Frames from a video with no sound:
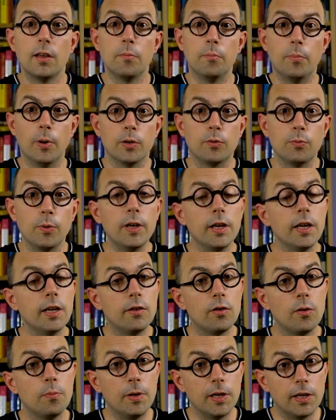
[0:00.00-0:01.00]
but we
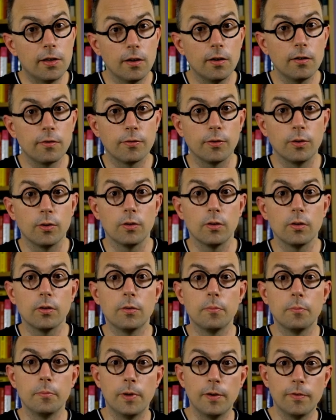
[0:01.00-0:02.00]
need to be careful
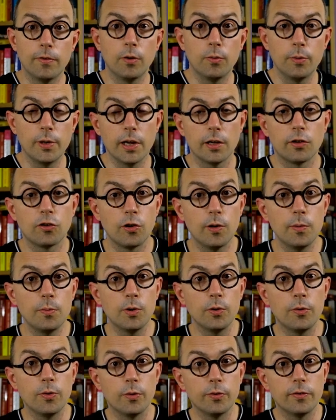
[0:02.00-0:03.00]
before we
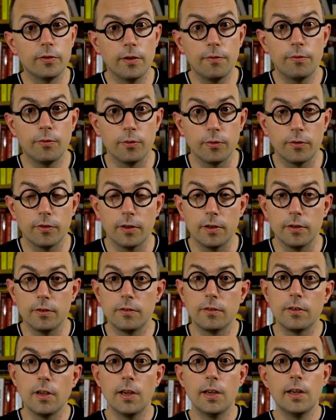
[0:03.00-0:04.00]
attribute those
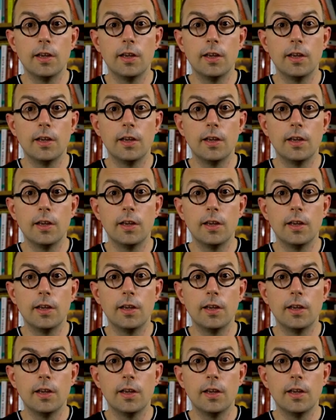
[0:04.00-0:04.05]
differences